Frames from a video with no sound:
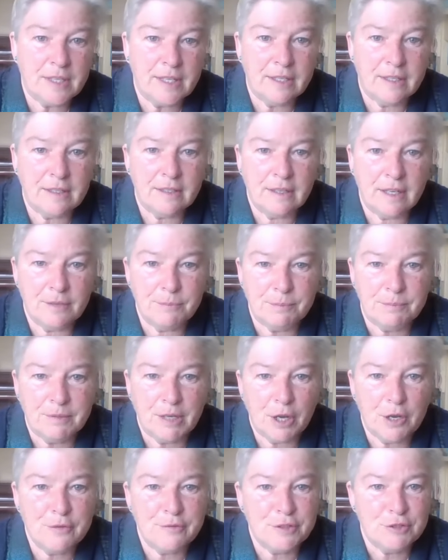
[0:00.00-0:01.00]

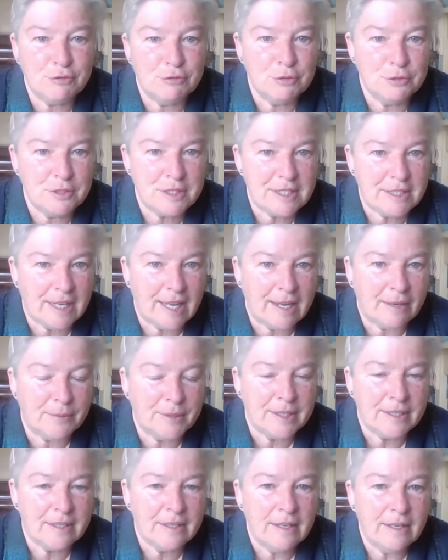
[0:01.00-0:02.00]
COVID rules
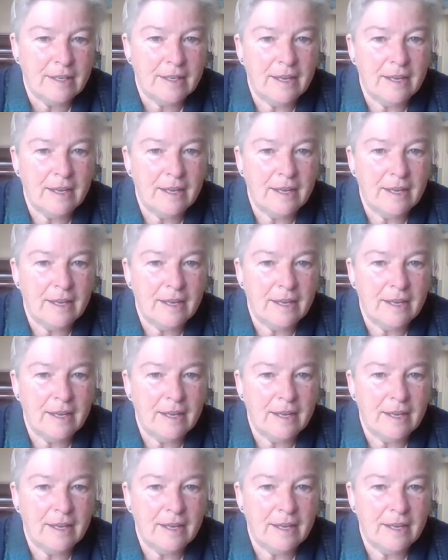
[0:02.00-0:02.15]
allowing.